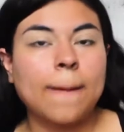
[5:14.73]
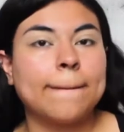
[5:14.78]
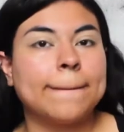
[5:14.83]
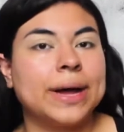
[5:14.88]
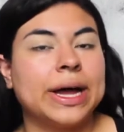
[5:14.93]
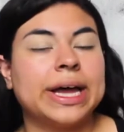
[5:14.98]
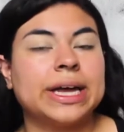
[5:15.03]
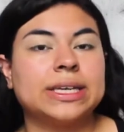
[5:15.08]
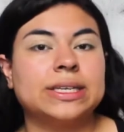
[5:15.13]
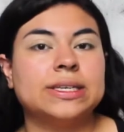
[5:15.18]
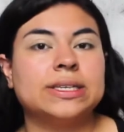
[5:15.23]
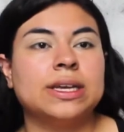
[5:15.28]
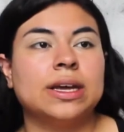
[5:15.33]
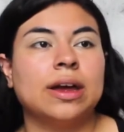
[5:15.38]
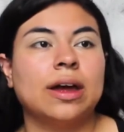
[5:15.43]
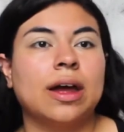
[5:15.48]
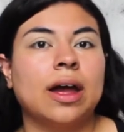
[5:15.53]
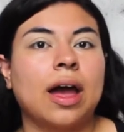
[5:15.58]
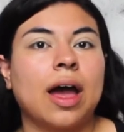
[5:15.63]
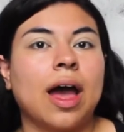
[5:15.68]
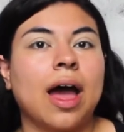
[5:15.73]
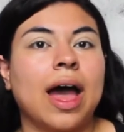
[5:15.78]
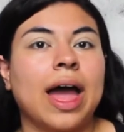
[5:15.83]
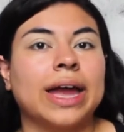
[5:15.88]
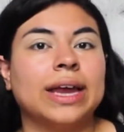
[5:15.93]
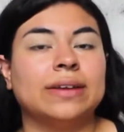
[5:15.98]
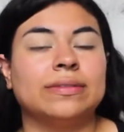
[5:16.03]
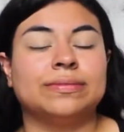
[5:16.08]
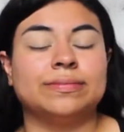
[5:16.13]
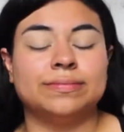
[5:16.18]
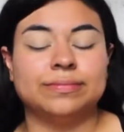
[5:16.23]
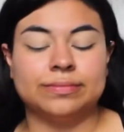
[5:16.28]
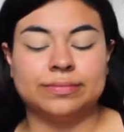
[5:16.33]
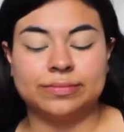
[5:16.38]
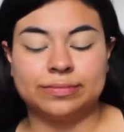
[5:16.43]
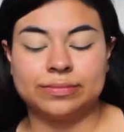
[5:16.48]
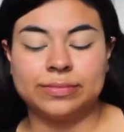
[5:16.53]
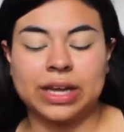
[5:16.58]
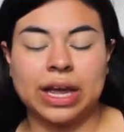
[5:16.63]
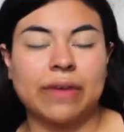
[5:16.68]
But I
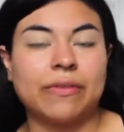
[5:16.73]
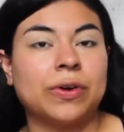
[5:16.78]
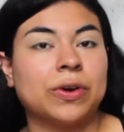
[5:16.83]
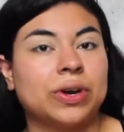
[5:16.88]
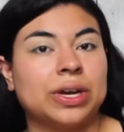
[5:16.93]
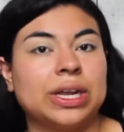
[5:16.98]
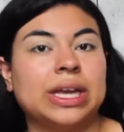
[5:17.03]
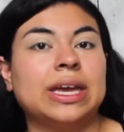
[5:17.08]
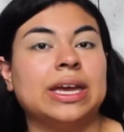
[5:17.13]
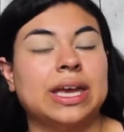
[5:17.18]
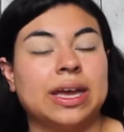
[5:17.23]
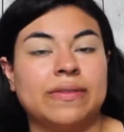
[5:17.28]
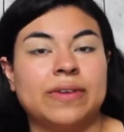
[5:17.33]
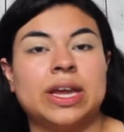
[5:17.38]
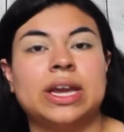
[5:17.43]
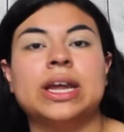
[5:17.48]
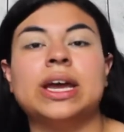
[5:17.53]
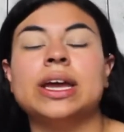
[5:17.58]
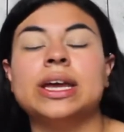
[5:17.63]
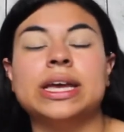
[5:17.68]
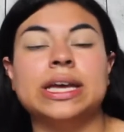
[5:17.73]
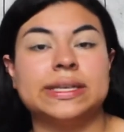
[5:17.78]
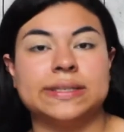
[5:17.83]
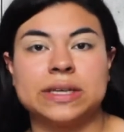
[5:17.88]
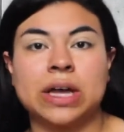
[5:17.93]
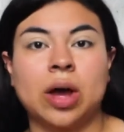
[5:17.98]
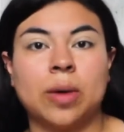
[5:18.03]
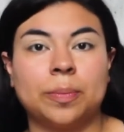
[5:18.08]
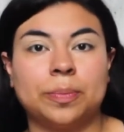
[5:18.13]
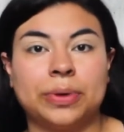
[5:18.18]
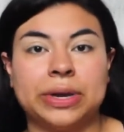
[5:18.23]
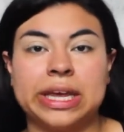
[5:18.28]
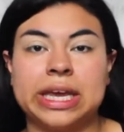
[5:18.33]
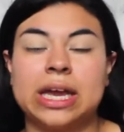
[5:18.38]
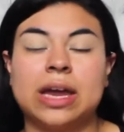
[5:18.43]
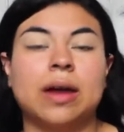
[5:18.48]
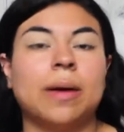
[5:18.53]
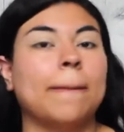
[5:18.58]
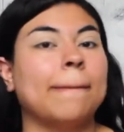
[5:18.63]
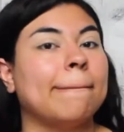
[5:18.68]
have already given his
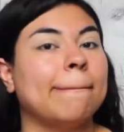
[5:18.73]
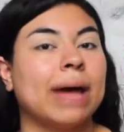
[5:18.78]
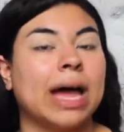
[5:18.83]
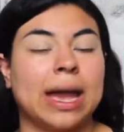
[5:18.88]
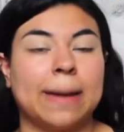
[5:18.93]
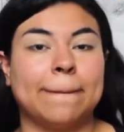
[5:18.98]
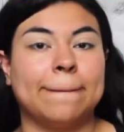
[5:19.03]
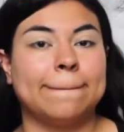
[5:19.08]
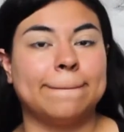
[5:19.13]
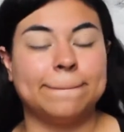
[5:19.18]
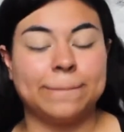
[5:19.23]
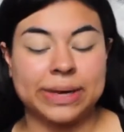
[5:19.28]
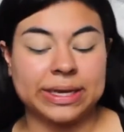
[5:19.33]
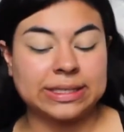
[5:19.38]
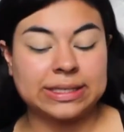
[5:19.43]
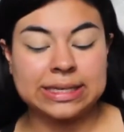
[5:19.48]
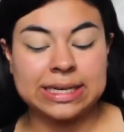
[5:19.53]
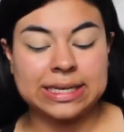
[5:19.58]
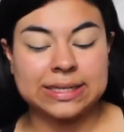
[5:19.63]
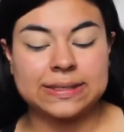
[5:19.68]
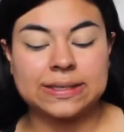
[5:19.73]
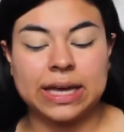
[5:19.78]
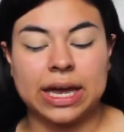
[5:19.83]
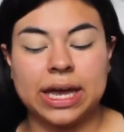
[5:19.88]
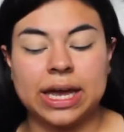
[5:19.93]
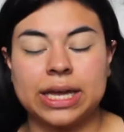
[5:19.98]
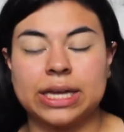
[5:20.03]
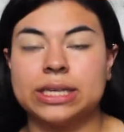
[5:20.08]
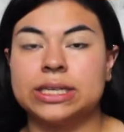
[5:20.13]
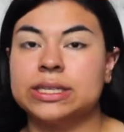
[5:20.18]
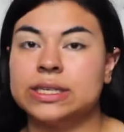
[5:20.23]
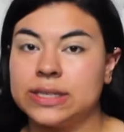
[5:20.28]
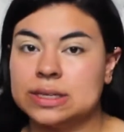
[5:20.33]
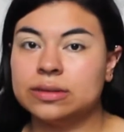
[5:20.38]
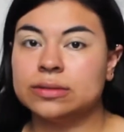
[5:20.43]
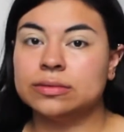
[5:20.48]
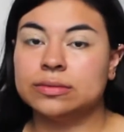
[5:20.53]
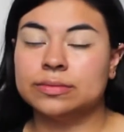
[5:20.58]
company my business and